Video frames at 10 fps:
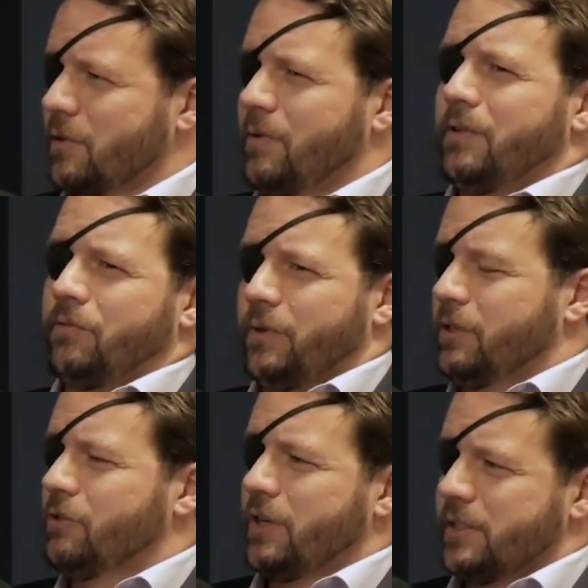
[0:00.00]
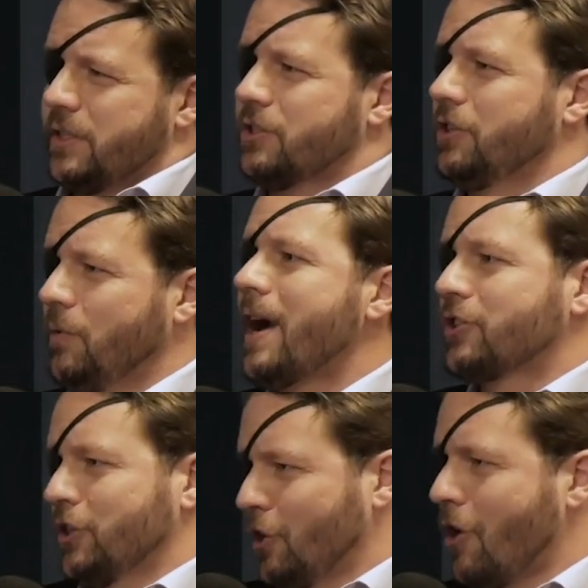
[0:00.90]
So even if we do transition, you
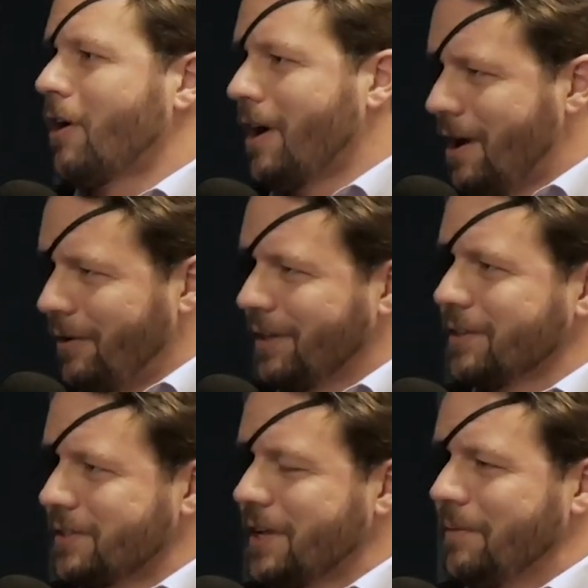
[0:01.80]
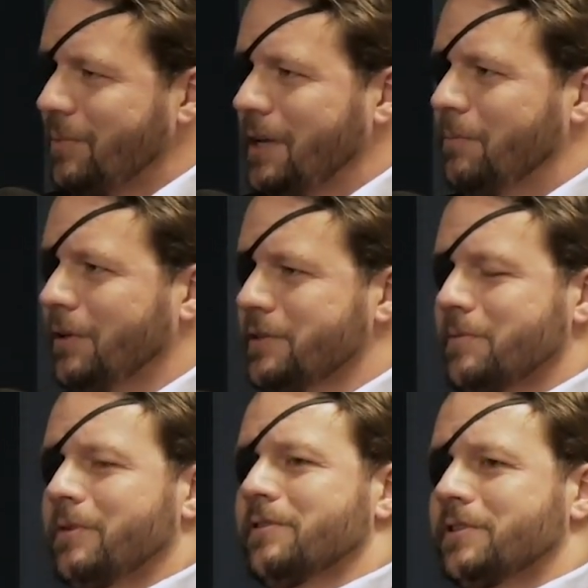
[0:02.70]
actually are hiring the same people, as
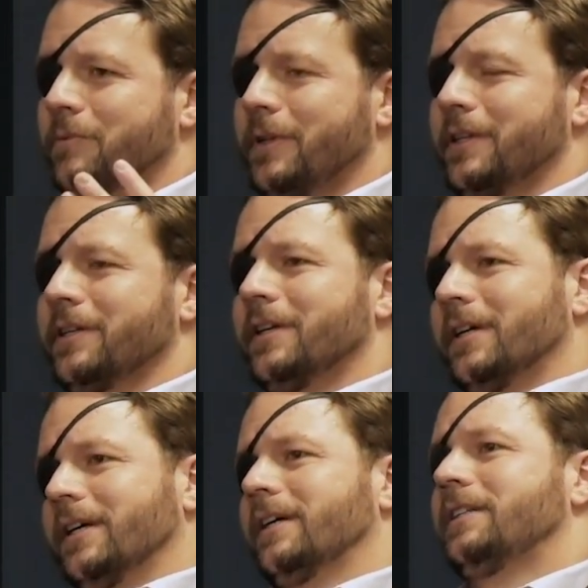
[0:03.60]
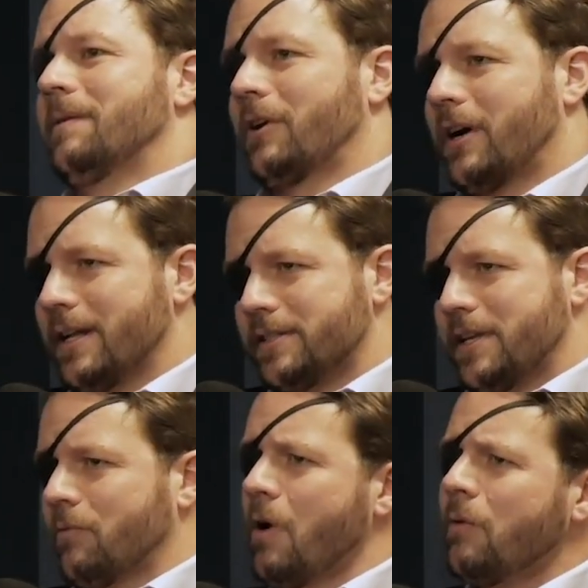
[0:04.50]
opposed to when the Democrats
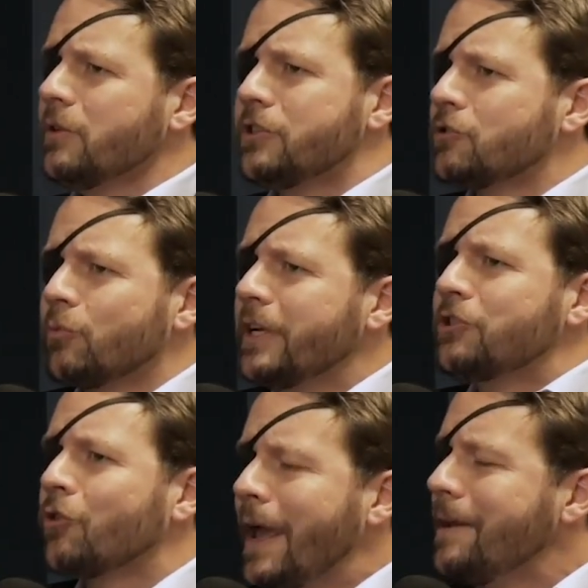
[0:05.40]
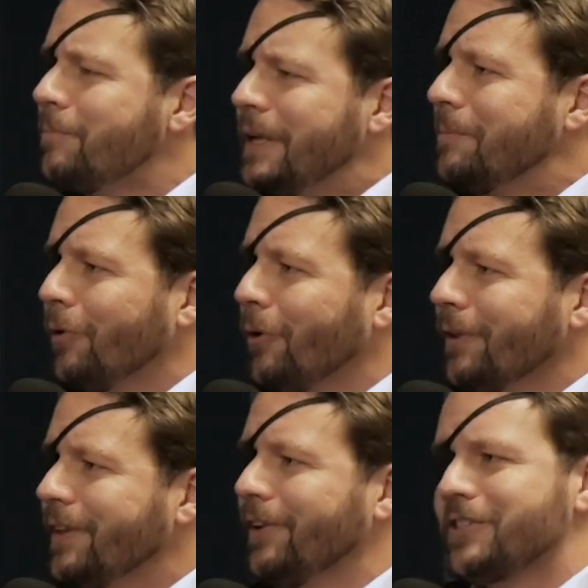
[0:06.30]
say, well, we'll just retrain
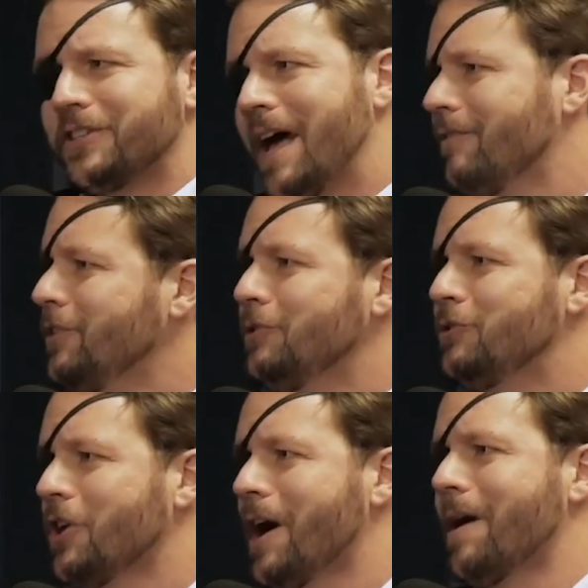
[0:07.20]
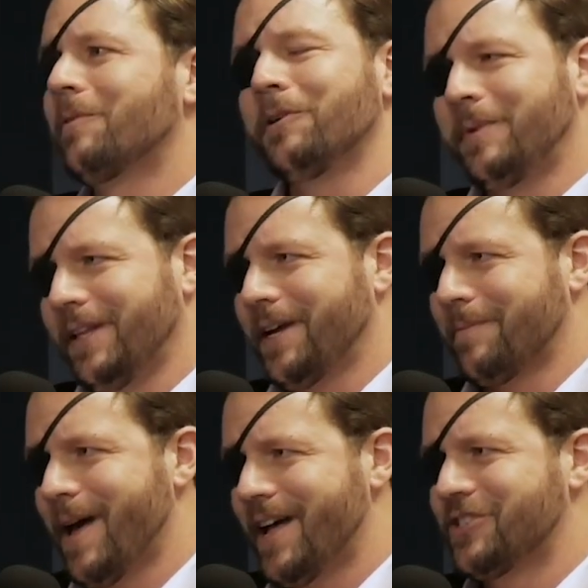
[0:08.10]
people. They'll just have a new job. It'll be
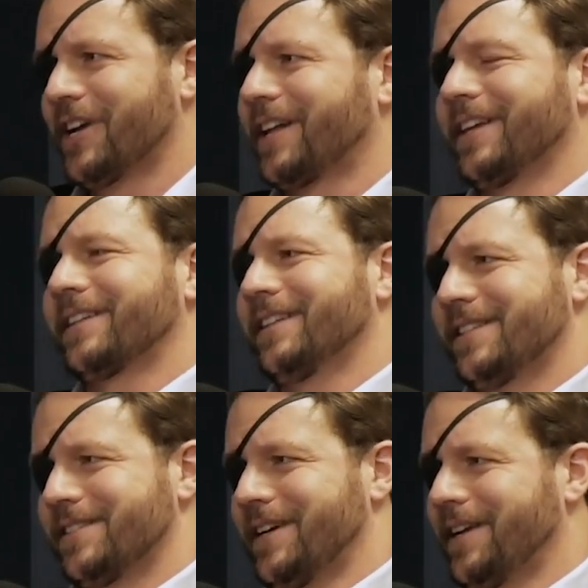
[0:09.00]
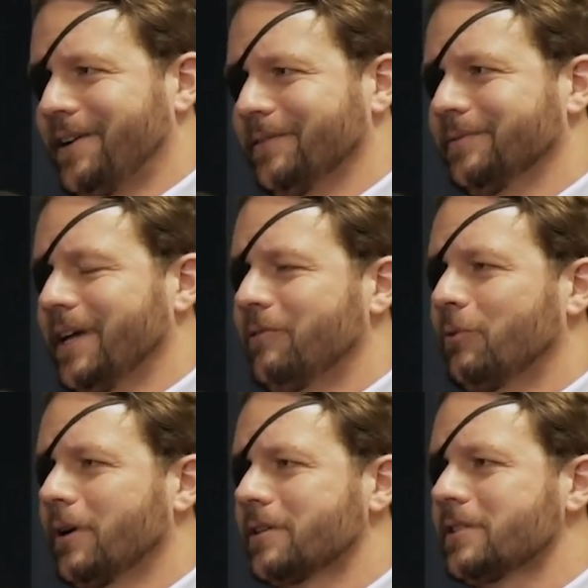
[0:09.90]
like magic. Like, that's not how life
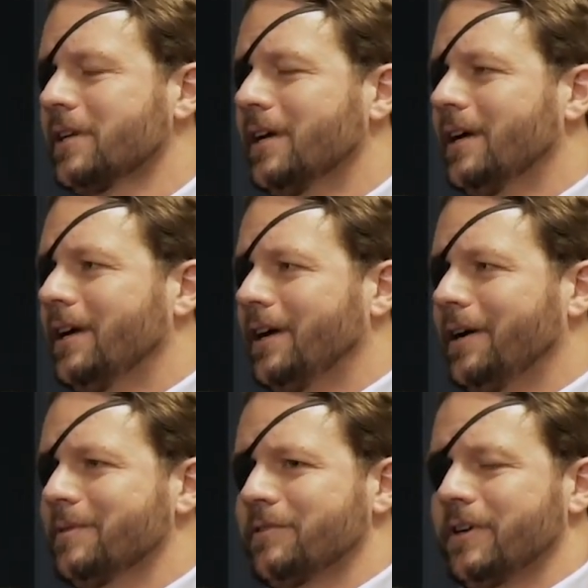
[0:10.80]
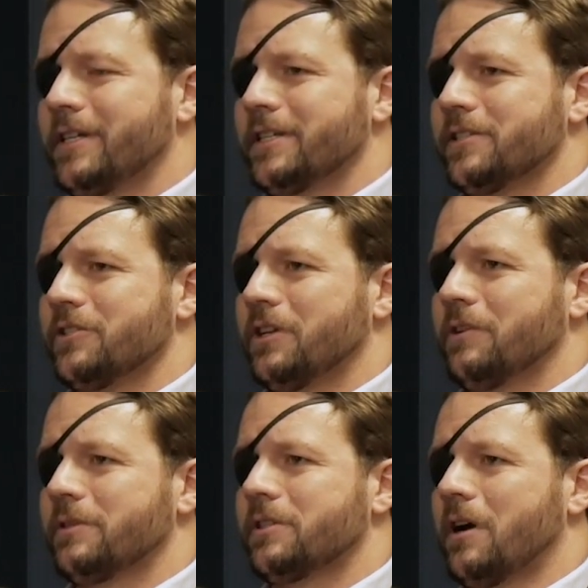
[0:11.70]
works. It's a very
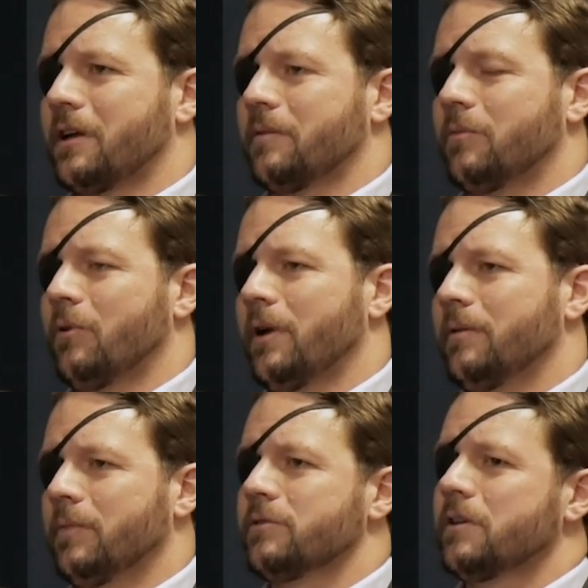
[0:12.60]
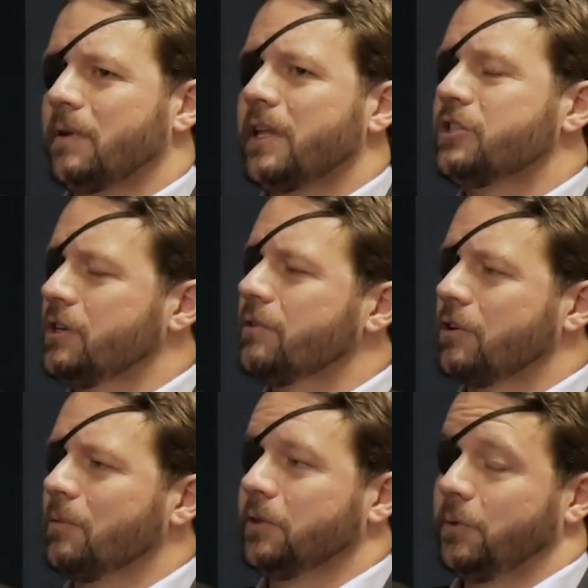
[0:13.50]
disingenuous talking point. But something like
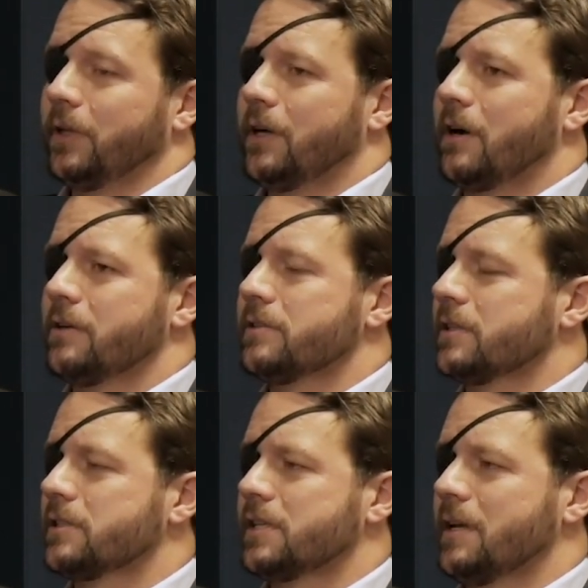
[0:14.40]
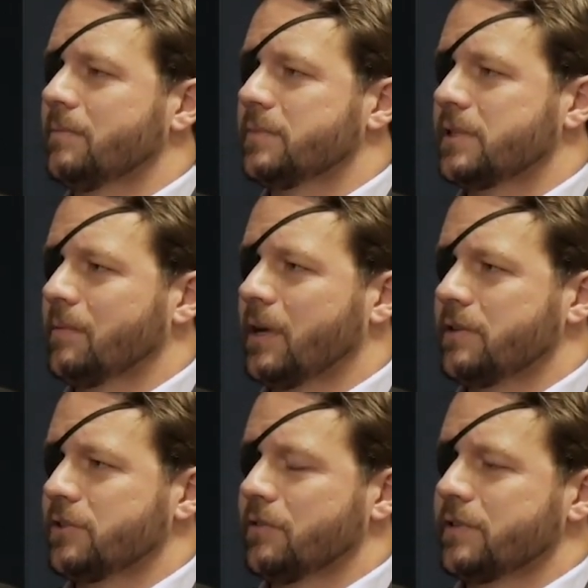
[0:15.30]
geothermal, you really are using the same
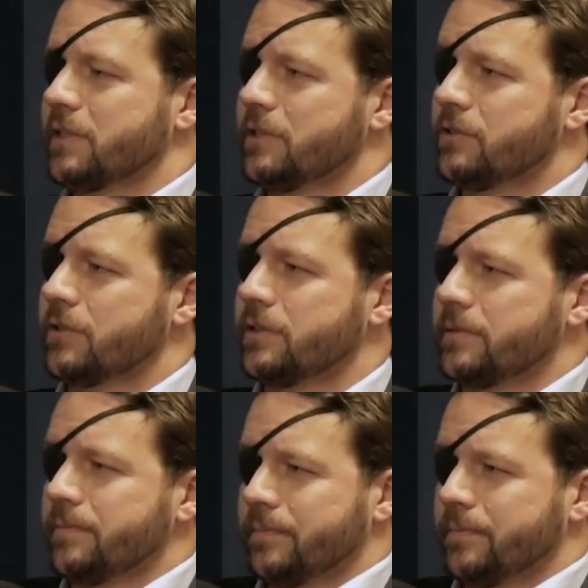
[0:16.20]
kind of service industries.